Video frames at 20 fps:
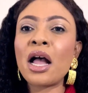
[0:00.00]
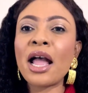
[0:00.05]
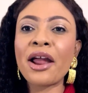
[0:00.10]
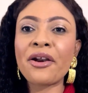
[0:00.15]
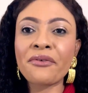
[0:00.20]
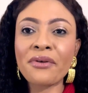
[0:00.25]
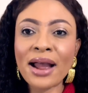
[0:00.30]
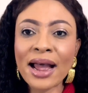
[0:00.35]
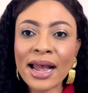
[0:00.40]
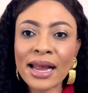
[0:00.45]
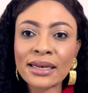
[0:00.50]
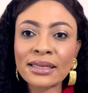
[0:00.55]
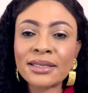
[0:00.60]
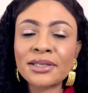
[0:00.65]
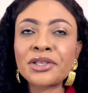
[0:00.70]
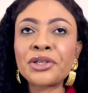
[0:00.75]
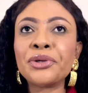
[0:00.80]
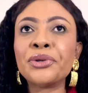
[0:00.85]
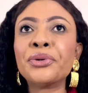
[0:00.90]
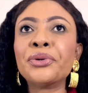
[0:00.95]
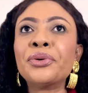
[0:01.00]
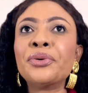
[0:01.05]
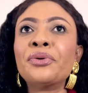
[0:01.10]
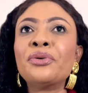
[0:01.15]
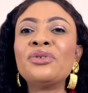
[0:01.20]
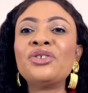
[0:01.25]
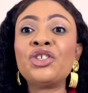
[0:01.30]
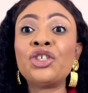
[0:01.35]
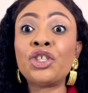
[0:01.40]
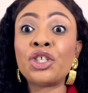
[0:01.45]
errands, you
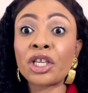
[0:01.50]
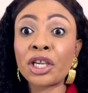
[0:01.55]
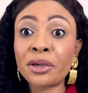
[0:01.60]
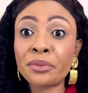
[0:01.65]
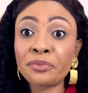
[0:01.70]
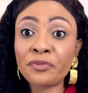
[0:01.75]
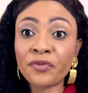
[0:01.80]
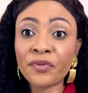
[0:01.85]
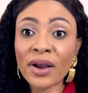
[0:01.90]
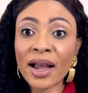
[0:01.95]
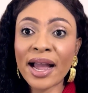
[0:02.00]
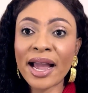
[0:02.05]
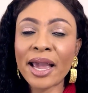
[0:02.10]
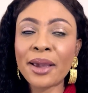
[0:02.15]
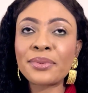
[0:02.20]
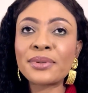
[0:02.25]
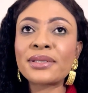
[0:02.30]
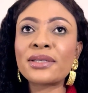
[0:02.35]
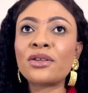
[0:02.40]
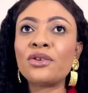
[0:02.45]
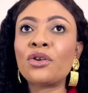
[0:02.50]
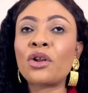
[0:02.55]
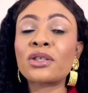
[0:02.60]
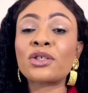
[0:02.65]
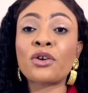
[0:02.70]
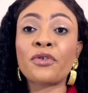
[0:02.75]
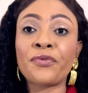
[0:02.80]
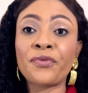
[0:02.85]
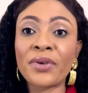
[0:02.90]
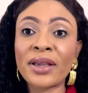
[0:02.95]
know, gym vibes.
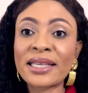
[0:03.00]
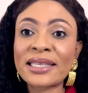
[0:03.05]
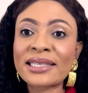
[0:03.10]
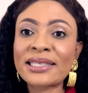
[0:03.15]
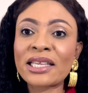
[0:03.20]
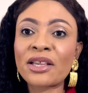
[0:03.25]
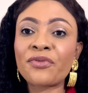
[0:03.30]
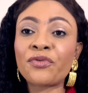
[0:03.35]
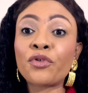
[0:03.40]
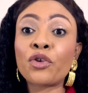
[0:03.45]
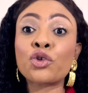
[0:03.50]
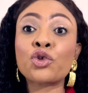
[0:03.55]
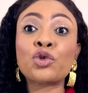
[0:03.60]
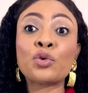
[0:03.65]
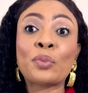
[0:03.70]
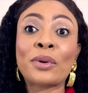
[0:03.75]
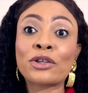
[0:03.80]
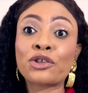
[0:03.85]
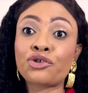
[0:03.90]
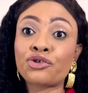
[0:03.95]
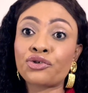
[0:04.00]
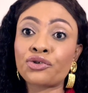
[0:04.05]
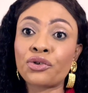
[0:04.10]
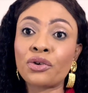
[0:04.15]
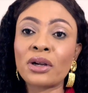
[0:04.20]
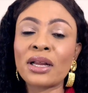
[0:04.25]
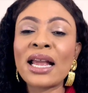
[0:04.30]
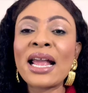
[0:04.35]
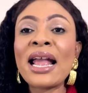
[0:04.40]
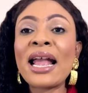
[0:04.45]
Not offensive, not super
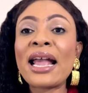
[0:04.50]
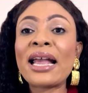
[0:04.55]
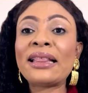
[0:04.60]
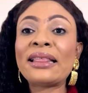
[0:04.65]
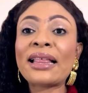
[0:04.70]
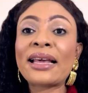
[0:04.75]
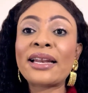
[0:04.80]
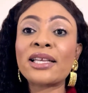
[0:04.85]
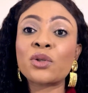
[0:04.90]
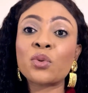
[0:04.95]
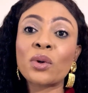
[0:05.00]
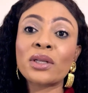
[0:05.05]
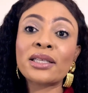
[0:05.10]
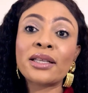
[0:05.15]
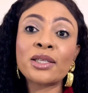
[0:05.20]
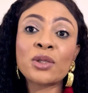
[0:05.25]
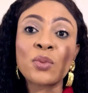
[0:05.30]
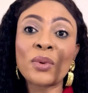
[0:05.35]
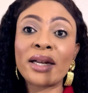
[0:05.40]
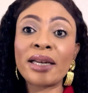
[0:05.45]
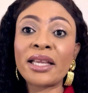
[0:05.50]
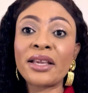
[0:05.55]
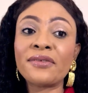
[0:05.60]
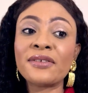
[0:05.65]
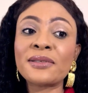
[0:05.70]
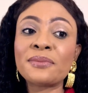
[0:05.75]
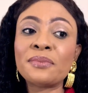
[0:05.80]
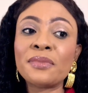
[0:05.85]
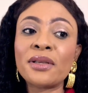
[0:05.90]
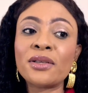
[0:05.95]
strong, and that is what this one
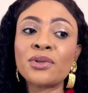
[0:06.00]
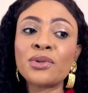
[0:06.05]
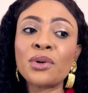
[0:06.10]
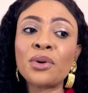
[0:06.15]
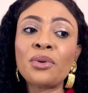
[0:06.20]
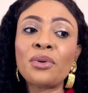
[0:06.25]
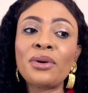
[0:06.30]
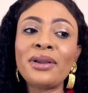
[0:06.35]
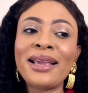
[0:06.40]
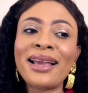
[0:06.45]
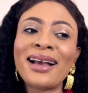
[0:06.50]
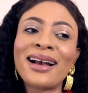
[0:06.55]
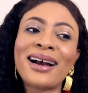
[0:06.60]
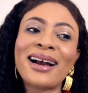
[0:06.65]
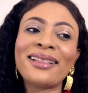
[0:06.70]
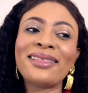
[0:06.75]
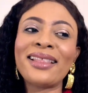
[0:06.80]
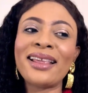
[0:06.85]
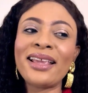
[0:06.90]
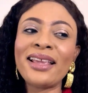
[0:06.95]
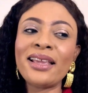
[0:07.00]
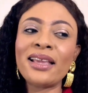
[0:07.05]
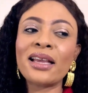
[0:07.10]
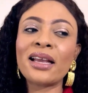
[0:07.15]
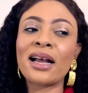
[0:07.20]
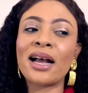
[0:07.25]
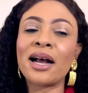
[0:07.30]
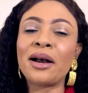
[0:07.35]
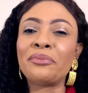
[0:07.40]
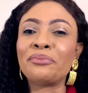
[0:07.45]
gives me. So yeah, I
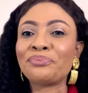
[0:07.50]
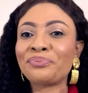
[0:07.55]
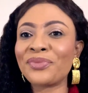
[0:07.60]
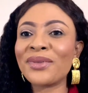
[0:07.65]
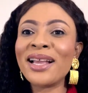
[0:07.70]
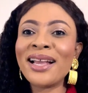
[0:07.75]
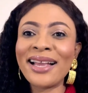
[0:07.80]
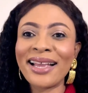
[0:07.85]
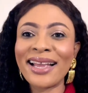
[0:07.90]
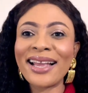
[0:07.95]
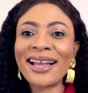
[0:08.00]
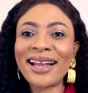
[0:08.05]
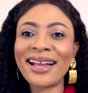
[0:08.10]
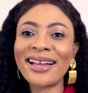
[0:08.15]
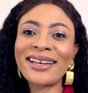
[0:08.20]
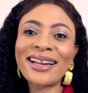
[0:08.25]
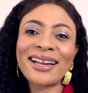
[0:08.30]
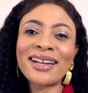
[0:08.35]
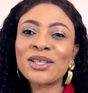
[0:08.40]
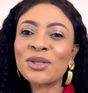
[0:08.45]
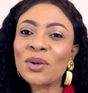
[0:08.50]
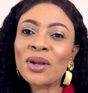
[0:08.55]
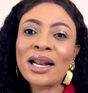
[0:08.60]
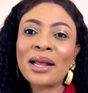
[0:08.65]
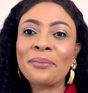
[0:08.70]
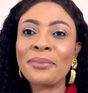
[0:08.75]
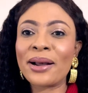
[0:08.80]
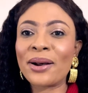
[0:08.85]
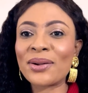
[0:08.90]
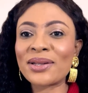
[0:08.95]
think that is all
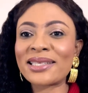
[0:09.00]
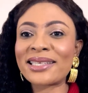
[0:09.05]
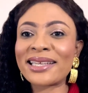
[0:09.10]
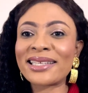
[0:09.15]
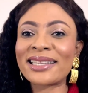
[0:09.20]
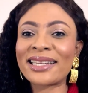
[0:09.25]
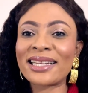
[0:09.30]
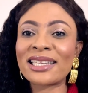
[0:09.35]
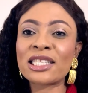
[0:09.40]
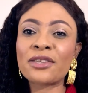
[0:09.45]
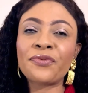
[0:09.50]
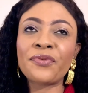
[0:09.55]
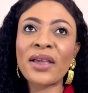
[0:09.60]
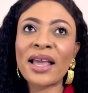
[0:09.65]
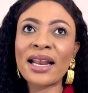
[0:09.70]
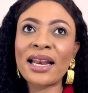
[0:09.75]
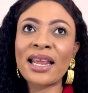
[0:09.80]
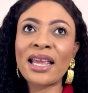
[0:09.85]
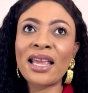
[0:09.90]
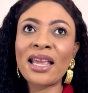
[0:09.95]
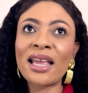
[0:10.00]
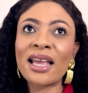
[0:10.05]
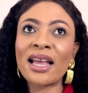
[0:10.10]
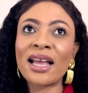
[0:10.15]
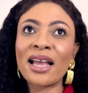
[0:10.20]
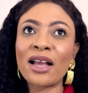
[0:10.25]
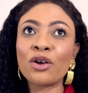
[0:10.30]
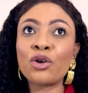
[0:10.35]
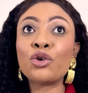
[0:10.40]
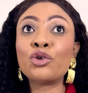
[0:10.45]
about it. It is fairly
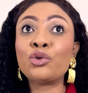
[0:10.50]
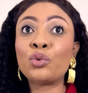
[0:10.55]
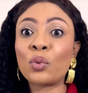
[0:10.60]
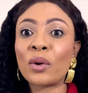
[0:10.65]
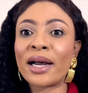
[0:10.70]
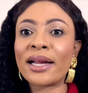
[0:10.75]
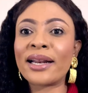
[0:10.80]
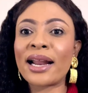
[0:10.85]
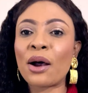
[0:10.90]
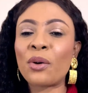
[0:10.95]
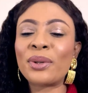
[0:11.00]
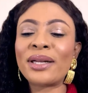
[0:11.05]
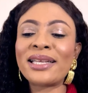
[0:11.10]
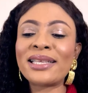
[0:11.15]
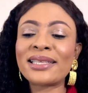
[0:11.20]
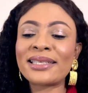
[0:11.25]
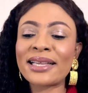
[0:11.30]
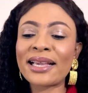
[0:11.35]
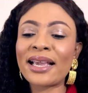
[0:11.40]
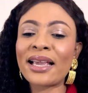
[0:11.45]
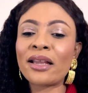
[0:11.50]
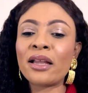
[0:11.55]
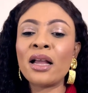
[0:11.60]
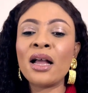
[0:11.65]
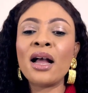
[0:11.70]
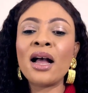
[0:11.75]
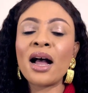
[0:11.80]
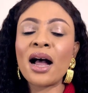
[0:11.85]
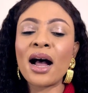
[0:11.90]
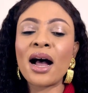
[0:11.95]
a good one. I wouldn't say
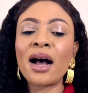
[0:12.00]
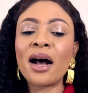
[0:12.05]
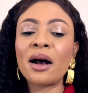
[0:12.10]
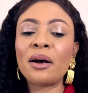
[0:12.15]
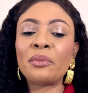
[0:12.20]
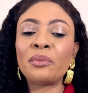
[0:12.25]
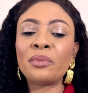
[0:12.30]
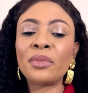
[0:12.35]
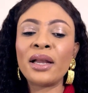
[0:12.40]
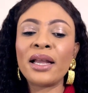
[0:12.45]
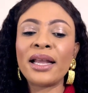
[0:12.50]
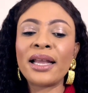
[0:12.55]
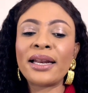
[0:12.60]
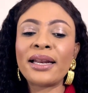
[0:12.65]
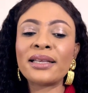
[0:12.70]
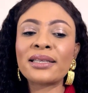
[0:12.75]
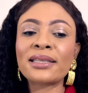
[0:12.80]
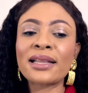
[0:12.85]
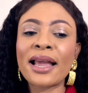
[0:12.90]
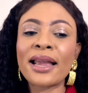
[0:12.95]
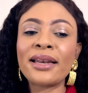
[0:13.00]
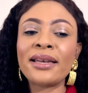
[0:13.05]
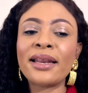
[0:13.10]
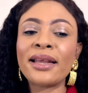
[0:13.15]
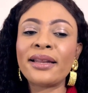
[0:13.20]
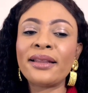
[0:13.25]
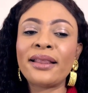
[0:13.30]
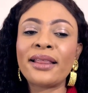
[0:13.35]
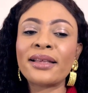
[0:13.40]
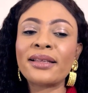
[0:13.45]
it is like
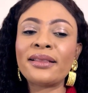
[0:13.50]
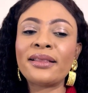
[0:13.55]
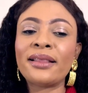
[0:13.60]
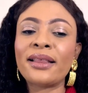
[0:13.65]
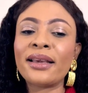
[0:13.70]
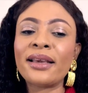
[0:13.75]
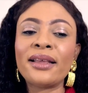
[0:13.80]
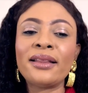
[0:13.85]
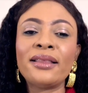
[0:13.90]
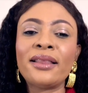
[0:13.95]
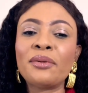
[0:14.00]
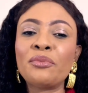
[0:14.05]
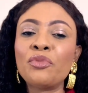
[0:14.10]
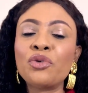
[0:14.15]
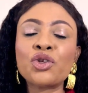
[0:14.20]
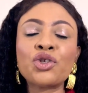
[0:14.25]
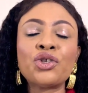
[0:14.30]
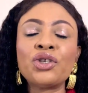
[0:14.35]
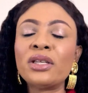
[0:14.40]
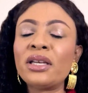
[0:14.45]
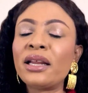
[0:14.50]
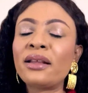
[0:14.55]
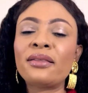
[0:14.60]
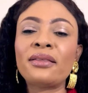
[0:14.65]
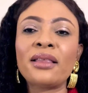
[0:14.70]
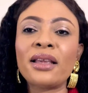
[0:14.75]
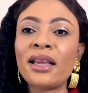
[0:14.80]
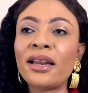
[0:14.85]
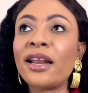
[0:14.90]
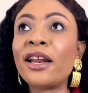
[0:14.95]
the most unique
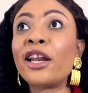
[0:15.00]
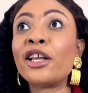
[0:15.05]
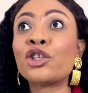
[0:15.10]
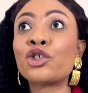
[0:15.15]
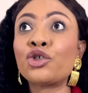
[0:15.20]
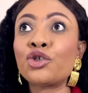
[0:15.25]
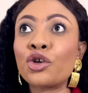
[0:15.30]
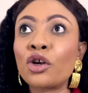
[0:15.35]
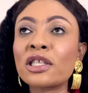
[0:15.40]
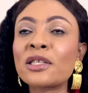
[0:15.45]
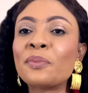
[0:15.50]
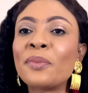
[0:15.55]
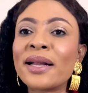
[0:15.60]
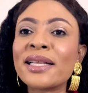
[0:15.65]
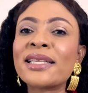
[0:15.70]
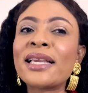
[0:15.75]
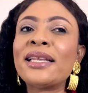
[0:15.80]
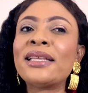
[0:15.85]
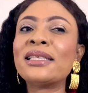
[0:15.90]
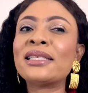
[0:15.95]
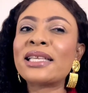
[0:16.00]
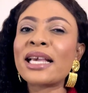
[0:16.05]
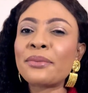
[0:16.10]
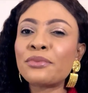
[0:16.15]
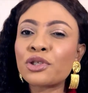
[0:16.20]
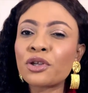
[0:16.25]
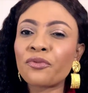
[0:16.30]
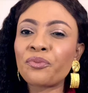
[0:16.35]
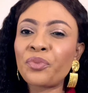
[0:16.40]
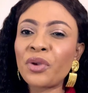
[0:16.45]
thing. It is not, but in
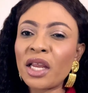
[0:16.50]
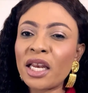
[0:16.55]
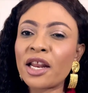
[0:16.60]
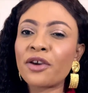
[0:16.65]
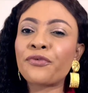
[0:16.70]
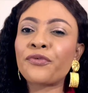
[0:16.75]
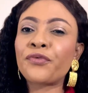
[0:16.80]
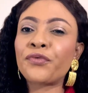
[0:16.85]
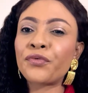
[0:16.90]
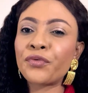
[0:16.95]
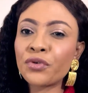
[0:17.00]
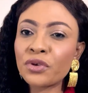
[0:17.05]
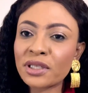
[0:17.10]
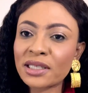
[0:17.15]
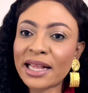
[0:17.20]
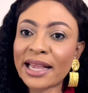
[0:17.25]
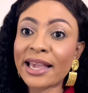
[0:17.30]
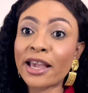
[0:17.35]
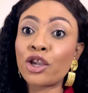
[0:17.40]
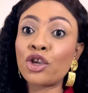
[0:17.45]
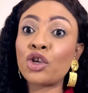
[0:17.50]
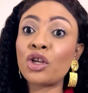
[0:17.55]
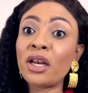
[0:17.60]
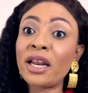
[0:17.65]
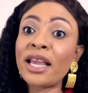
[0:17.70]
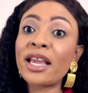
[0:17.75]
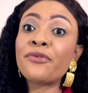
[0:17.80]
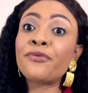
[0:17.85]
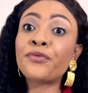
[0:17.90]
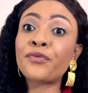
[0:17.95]
terms of being a fruit, like a
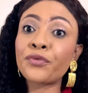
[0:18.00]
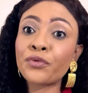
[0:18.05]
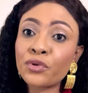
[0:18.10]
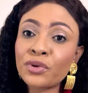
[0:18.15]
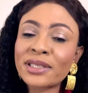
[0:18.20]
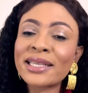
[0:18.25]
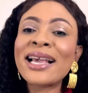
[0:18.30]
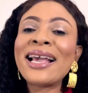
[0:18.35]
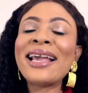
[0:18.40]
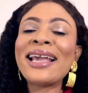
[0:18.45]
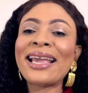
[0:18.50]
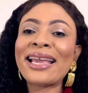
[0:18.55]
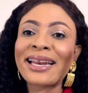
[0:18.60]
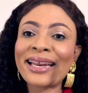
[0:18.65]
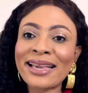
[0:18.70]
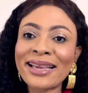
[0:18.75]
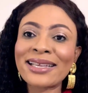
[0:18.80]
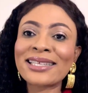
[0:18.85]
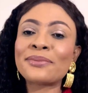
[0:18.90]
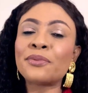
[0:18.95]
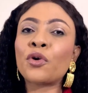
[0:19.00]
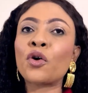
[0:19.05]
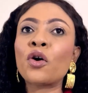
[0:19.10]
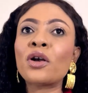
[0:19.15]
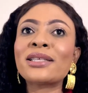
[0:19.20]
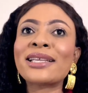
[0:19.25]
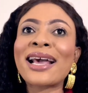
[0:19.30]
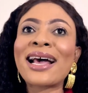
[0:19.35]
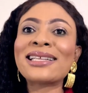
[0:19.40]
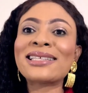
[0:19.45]
unique fruit, it is,
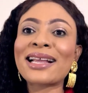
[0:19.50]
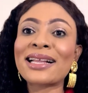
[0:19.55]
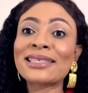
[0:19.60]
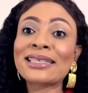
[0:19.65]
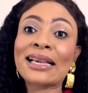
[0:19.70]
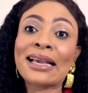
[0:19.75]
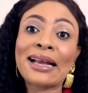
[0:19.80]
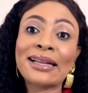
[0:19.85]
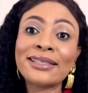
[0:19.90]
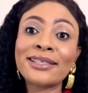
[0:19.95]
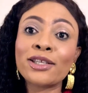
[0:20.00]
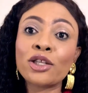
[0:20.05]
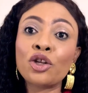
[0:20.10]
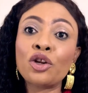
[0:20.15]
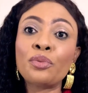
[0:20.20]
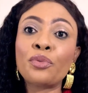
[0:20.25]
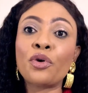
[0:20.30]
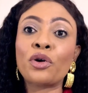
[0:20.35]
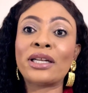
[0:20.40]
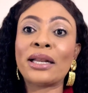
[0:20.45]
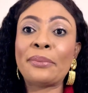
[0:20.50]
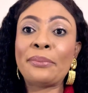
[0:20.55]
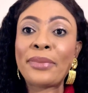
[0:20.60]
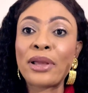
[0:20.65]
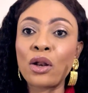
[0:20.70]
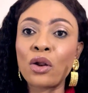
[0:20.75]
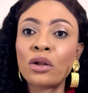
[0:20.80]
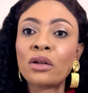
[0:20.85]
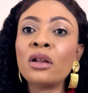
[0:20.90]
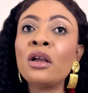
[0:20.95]
because it has that cantaloupe or the
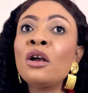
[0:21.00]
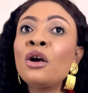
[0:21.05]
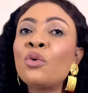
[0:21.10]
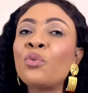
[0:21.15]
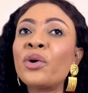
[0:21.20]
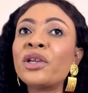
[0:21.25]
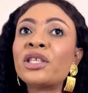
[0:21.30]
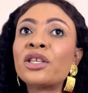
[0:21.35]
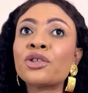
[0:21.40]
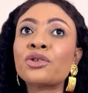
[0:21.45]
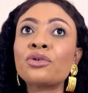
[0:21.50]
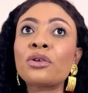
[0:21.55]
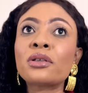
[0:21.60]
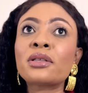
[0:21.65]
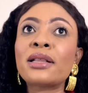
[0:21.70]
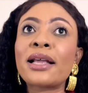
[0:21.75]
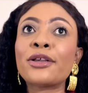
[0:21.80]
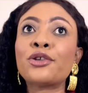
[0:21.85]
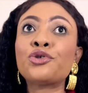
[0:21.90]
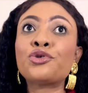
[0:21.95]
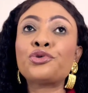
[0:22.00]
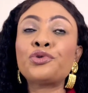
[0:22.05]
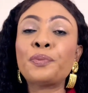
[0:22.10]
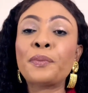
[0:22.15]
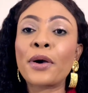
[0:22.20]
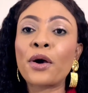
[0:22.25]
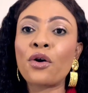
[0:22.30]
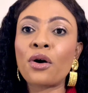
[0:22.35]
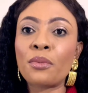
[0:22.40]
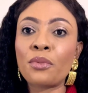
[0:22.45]
melon, which is not like
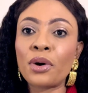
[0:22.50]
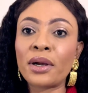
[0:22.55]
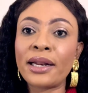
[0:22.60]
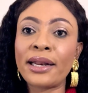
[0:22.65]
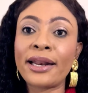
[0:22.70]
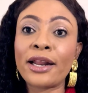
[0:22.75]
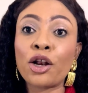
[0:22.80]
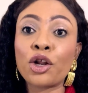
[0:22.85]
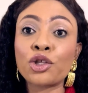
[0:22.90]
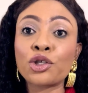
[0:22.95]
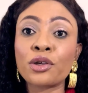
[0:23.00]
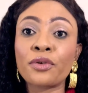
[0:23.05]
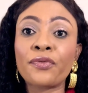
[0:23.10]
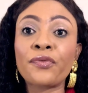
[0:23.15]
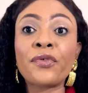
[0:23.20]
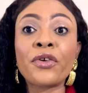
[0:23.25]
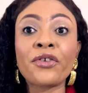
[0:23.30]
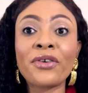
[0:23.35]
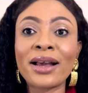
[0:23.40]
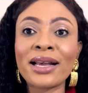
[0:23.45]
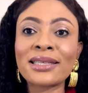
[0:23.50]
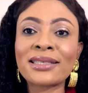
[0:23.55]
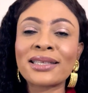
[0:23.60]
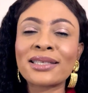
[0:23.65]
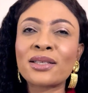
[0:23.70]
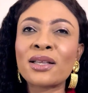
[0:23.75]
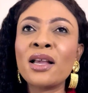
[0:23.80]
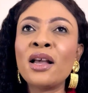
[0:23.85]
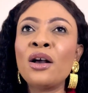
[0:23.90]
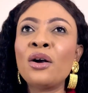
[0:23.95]
super common in a lot of
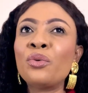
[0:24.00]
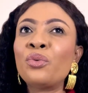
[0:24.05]
fragrances,